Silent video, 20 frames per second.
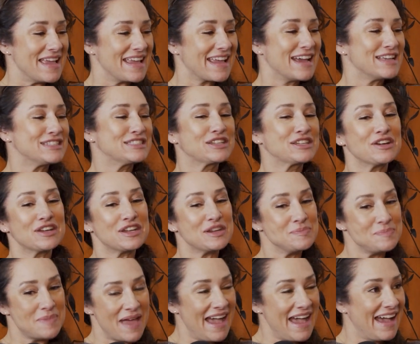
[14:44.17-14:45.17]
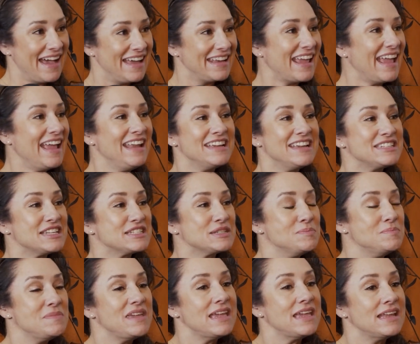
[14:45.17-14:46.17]
has good and bad, and it
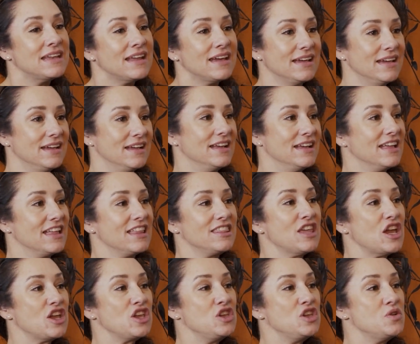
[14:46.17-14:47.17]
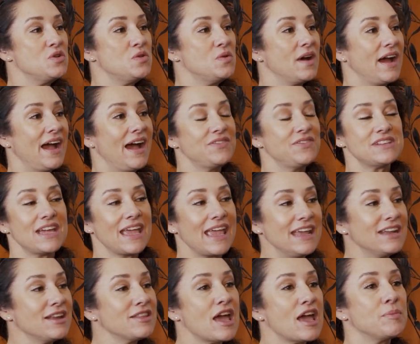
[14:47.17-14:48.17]
doesn't mean that you have to
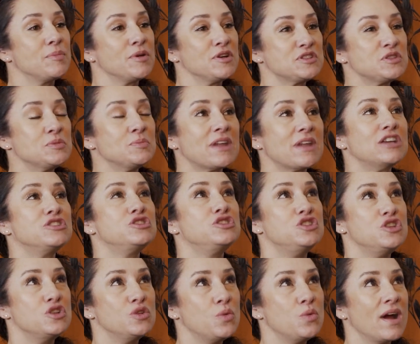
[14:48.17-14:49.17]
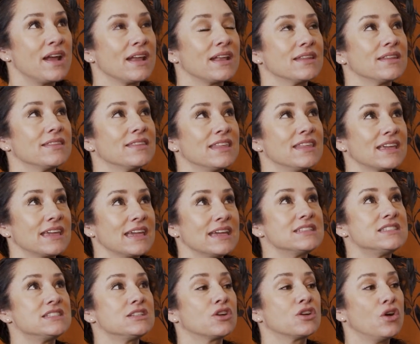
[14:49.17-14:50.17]
hate on that person, but I do want the
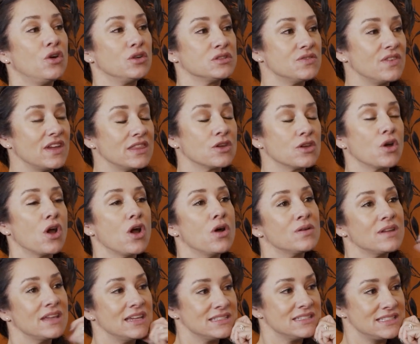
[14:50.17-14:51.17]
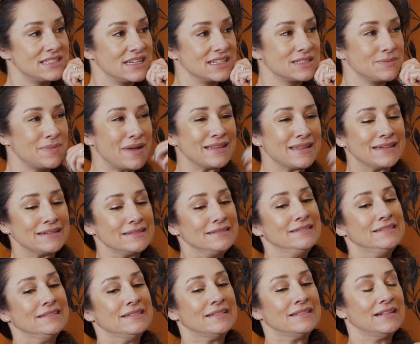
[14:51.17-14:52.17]
kids to cultivate their own instinct about like,
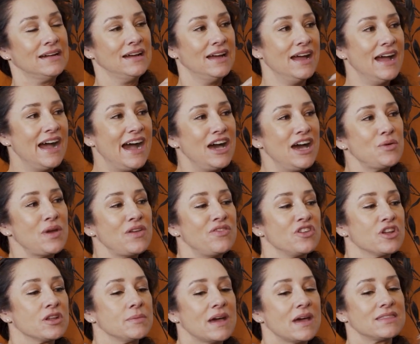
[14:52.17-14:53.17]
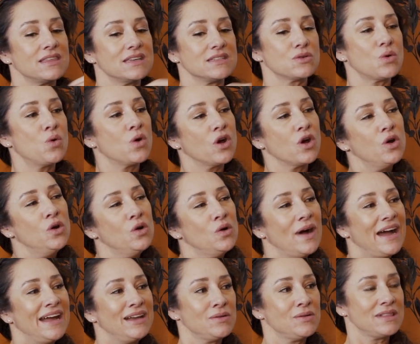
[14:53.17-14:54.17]
how do I feel about this? Or,
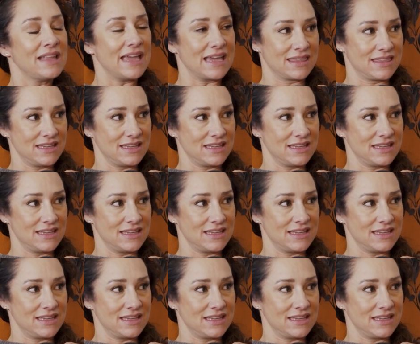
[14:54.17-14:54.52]
I don't like